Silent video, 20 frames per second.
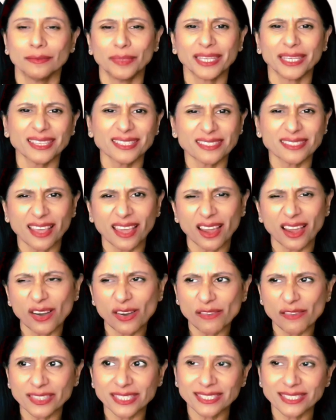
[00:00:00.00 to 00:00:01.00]
Because there
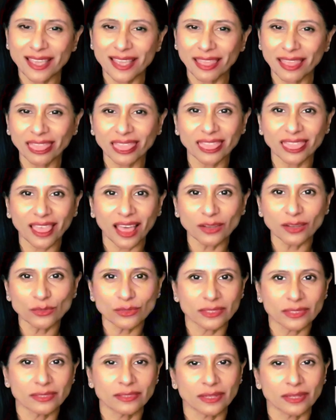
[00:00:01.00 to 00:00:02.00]
are over
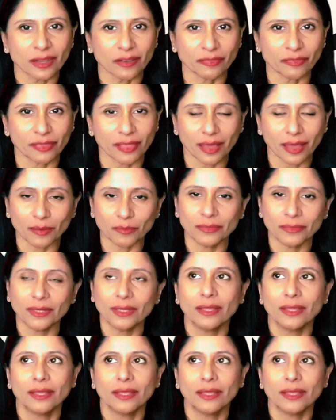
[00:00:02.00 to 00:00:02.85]
10,000 of them.